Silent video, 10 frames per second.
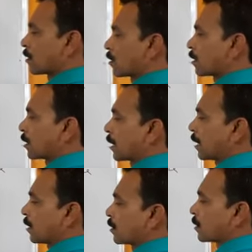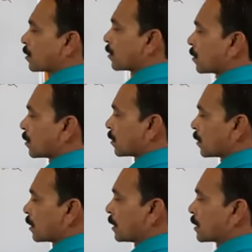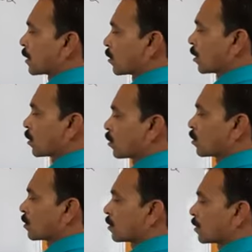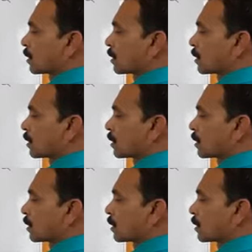30 is equal to